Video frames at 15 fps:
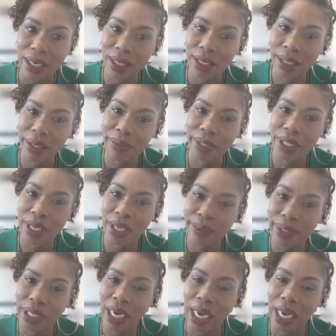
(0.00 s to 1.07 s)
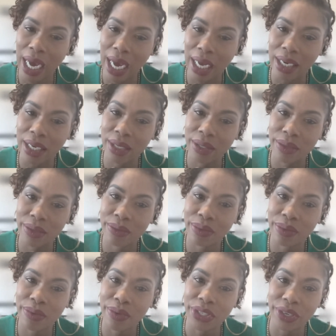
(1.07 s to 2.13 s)
It was a lot. We
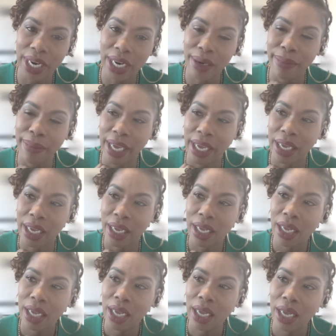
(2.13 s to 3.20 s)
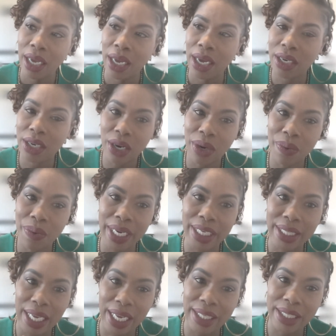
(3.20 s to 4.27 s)
were trying to make an already
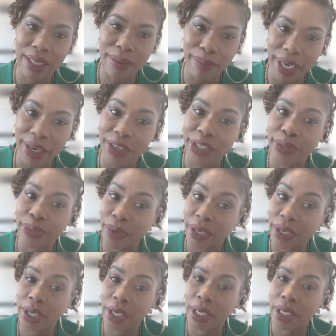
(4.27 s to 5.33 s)
tainted marriage work.